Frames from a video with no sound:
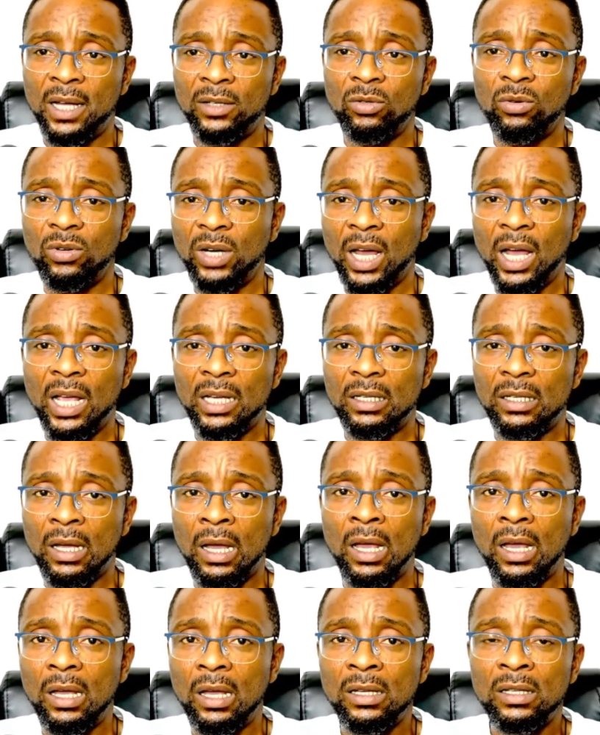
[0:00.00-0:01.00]
Oh, like,
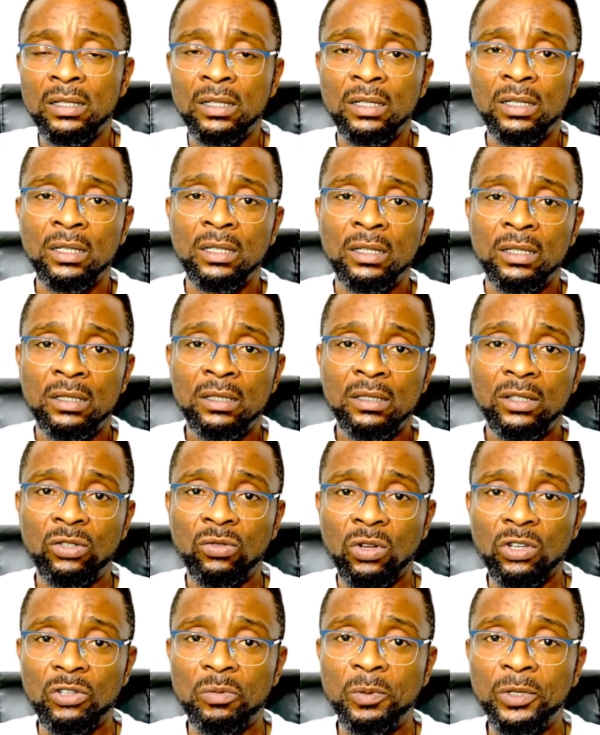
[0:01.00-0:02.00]
this
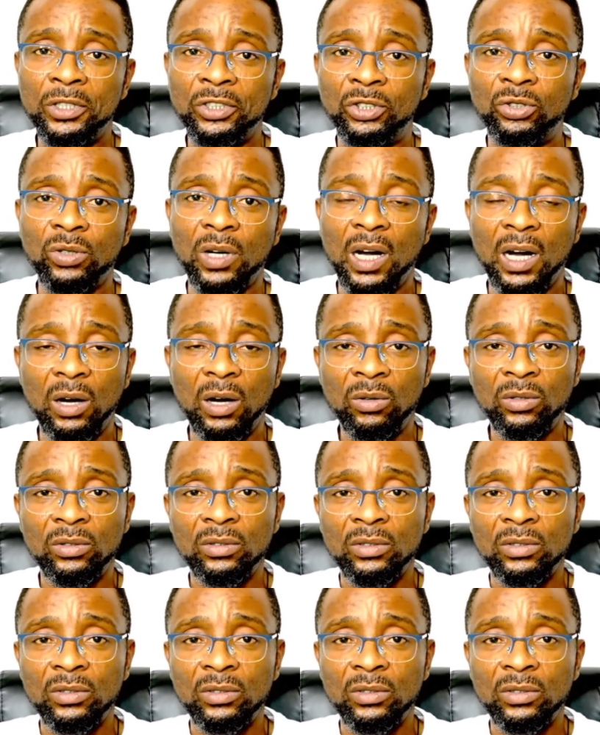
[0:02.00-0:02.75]
one's spiritual.